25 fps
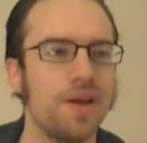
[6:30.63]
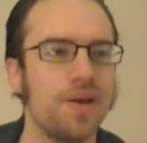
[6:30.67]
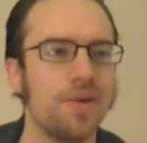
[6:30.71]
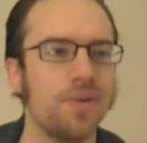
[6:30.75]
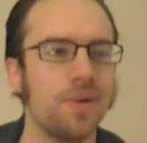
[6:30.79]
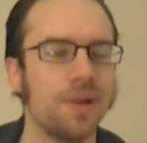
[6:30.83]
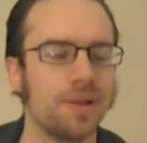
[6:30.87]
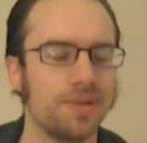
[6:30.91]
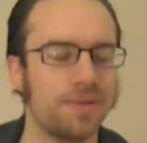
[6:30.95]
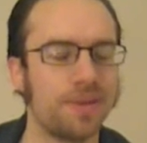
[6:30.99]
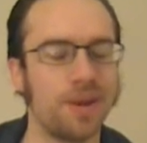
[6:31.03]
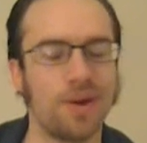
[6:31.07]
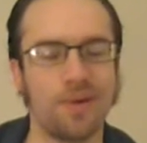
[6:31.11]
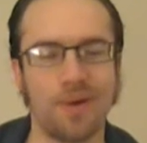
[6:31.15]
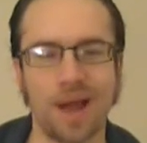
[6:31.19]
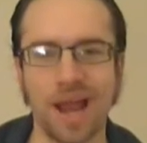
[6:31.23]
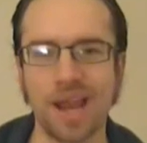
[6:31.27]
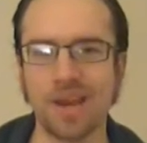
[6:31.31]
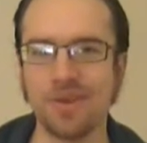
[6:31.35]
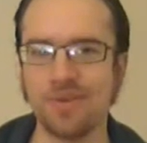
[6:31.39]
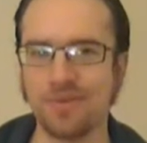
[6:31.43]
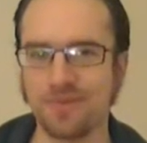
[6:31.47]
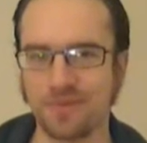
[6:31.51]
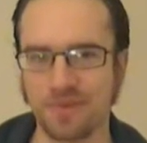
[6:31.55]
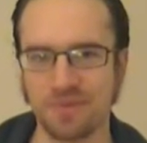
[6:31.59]
Well, you know
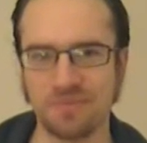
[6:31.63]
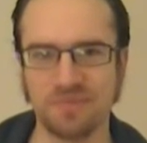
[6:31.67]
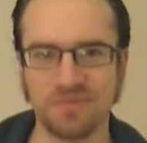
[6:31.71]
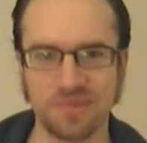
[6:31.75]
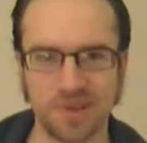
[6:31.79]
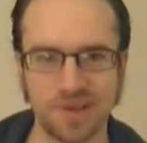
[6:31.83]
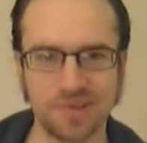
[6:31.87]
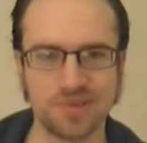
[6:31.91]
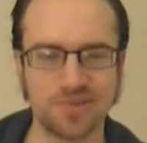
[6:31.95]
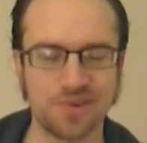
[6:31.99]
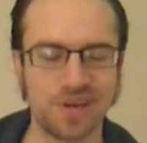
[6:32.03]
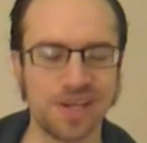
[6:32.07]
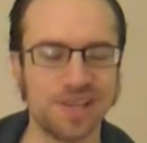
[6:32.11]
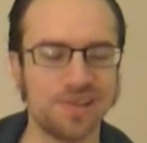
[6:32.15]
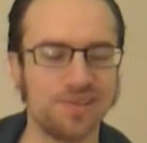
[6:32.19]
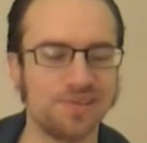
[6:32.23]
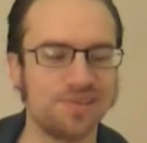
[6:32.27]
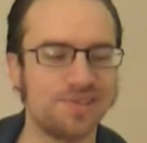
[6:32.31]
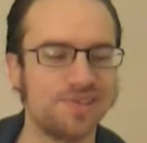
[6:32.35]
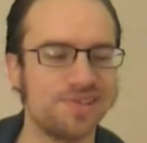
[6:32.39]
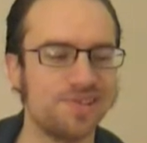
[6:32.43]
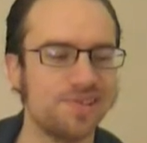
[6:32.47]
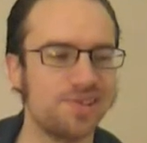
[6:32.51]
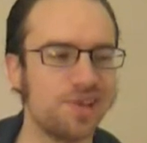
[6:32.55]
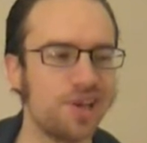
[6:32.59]
I knew from
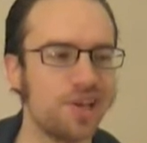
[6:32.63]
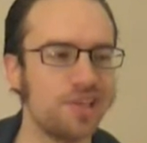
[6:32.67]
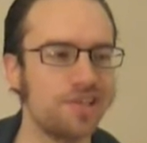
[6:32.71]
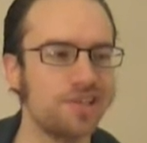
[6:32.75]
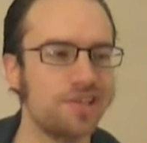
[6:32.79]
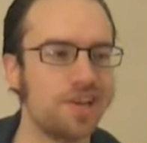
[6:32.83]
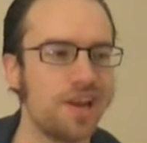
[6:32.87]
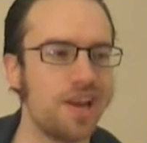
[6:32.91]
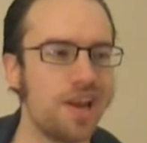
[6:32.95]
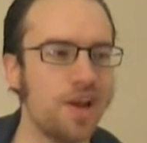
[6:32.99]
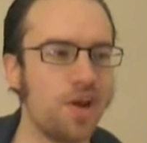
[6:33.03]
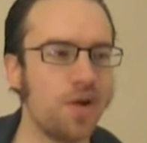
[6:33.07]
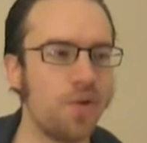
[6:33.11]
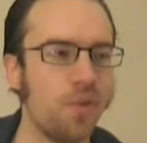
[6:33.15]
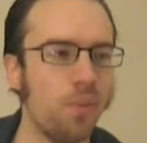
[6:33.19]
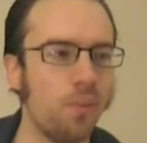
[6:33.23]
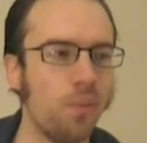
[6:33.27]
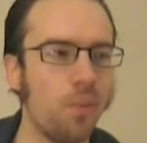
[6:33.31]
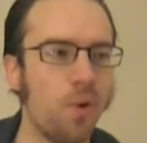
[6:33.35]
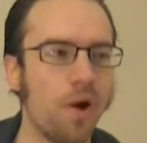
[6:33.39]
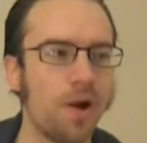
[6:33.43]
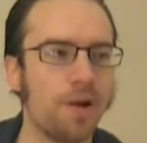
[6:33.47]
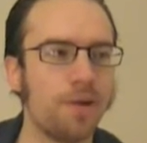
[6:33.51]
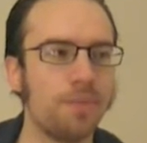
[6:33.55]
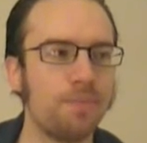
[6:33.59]
trailers and such
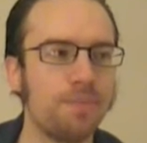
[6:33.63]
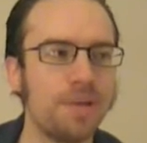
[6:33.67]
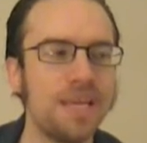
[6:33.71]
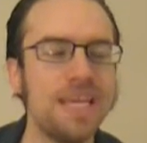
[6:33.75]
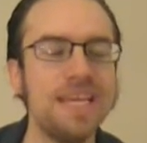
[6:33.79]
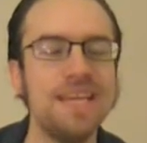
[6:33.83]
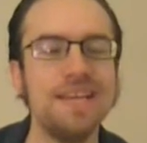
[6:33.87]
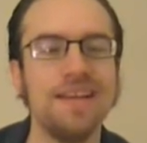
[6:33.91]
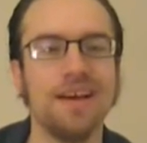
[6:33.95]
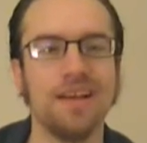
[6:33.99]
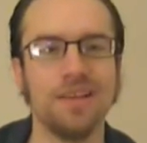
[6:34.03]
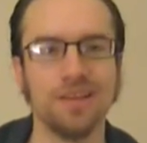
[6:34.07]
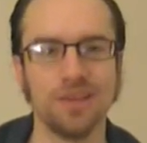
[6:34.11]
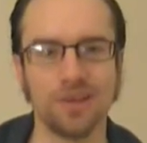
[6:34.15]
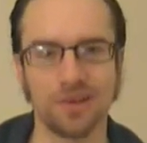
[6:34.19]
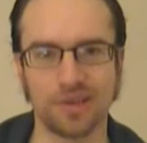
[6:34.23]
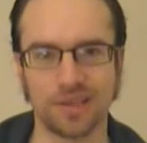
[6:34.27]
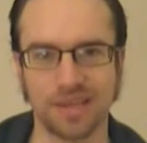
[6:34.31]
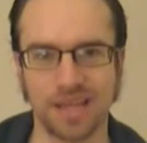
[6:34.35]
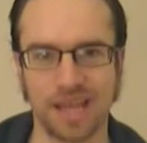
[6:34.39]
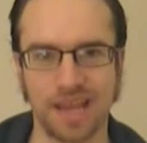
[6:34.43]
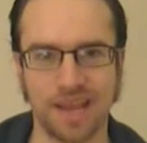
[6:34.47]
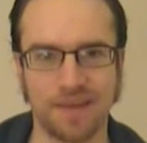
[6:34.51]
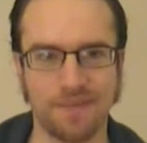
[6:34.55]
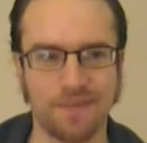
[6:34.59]
what Peeta looked
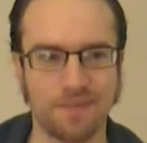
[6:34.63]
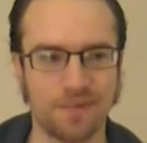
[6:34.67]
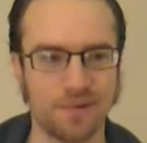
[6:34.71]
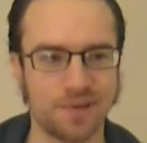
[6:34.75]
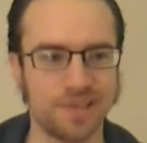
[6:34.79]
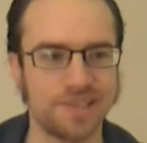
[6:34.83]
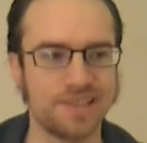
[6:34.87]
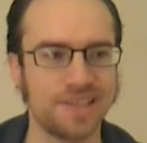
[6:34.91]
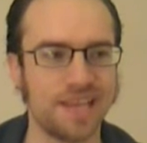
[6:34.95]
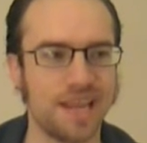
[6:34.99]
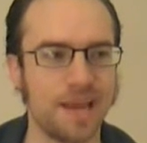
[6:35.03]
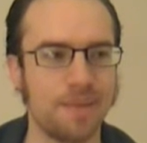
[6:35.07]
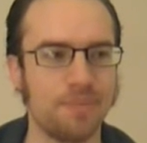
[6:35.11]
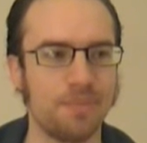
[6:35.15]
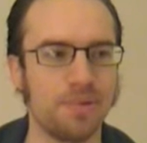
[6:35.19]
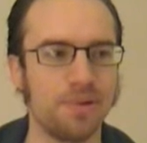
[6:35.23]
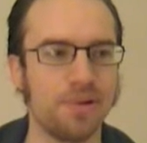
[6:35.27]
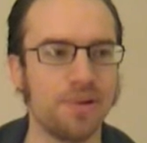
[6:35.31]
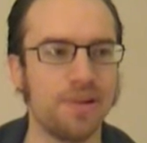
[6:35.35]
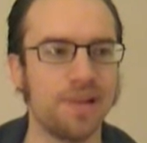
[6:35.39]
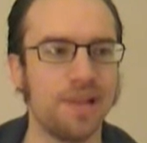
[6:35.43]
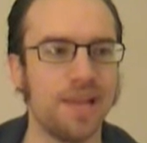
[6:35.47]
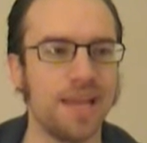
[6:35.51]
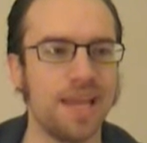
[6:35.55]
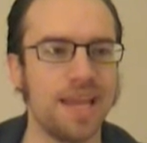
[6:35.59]
like, for
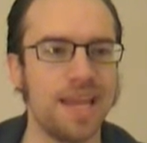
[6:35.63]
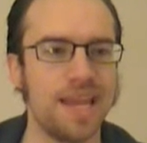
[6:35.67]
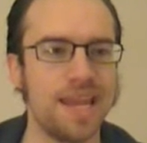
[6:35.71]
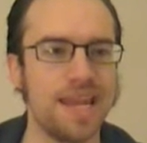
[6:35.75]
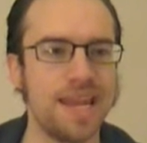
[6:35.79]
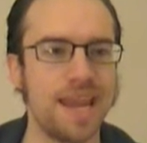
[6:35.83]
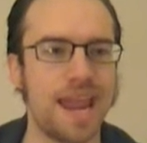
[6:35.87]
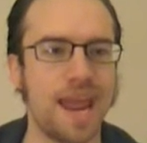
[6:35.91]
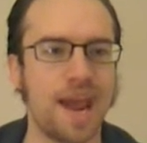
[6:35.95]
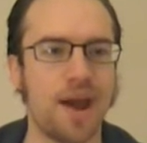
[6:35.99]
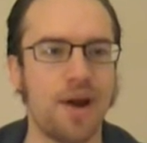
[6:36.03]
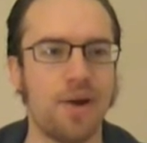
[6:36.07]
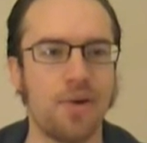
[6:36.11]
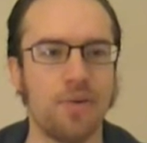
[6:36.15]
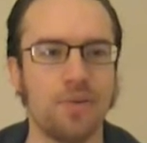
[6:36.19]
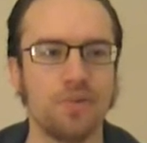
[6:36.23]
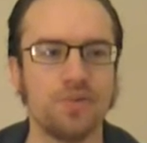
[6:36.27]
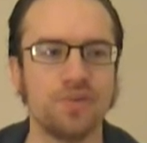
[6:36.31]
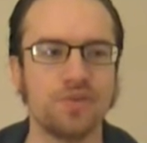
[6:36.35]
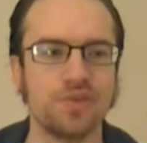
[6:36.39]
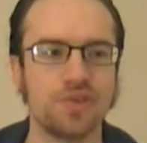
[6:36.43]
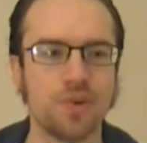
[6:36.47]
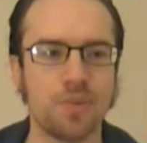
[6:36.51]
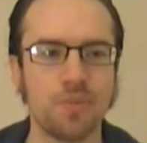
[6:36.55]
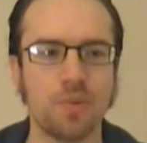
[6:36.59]
example. Now,
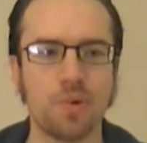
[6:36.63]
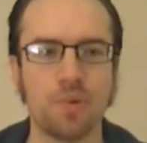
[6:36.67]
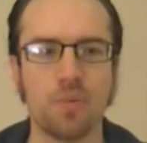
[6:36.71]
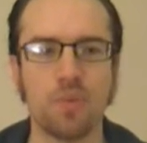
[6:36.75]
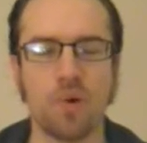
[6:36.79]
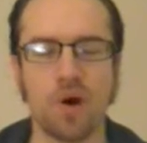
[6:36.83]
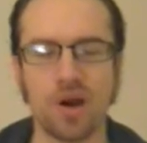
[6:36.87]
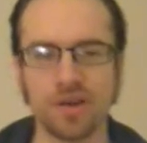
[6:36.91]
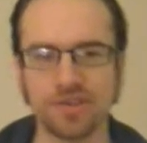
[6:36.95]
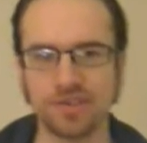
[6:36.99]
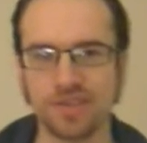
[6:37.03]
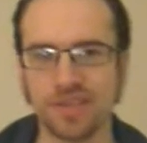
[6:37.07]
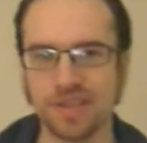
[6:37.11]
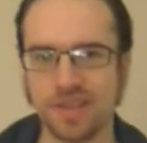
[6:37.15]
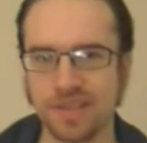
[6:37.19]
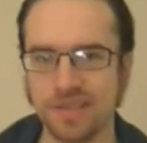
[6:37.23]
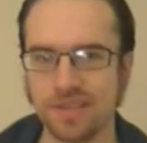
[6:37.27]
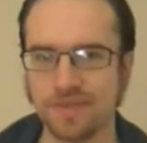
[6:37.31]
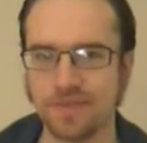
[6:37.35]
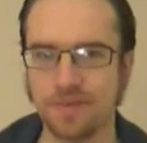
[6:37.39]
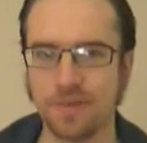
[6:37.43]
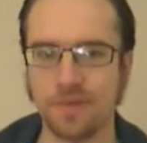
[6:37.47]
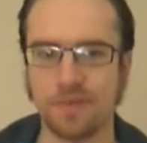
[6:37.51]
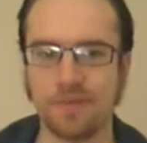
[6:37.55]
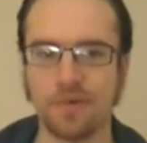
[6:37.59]
someone watching
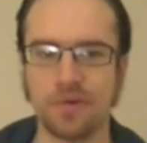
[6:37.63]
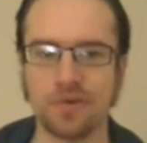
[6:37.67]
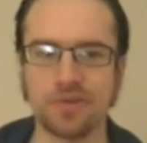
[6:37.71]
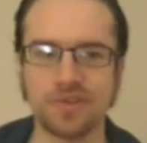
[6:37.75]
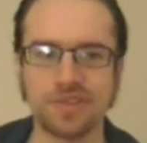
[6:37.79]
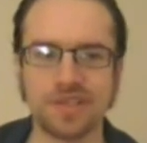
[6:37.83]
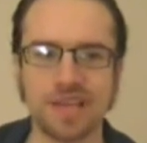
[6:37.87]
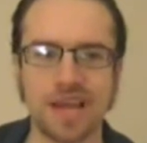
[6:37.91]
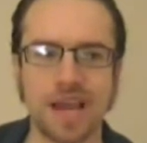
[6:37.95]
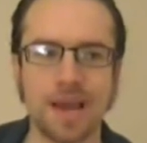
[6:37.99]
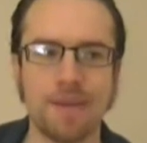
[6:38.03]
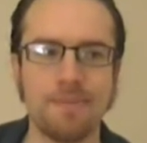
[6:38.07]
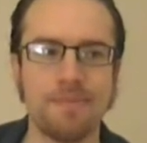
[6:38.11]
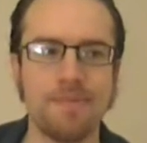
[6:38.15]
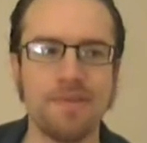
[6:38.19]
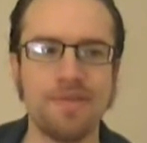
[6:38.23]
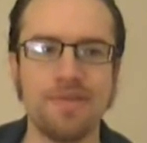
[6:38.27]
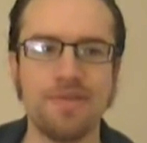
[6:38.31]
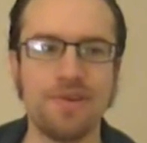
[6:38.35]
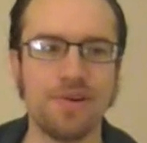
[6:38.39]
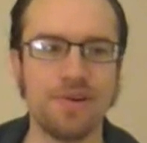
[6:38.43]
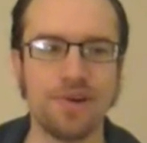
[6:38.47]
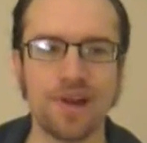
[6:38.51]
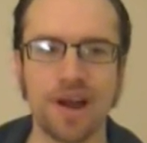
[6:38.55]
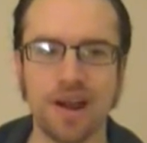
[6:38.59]
this for the first time,
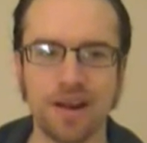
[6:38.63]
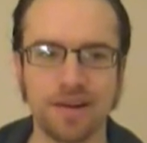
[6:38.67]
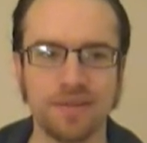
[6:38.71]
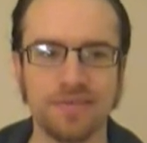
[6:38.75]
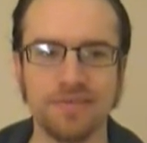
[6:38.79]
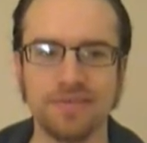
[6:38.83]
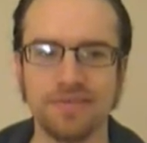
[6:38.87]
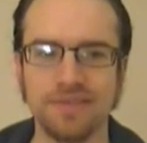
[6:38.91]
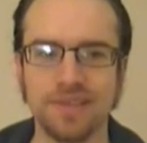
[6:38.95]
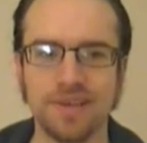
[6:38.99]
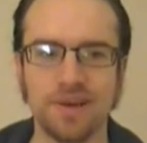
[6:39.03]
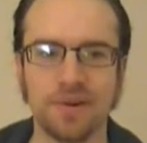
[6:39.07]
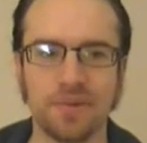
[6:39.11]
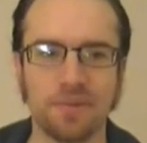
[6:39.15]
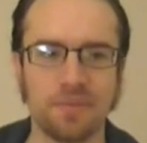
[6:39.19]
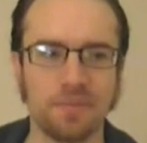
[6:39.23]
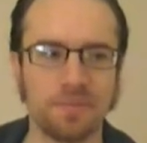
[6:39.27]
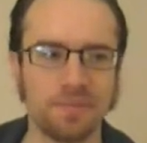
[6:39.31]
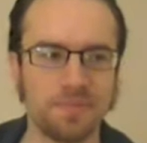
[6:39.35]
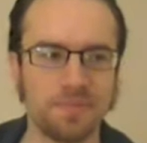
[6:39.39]
they're not you know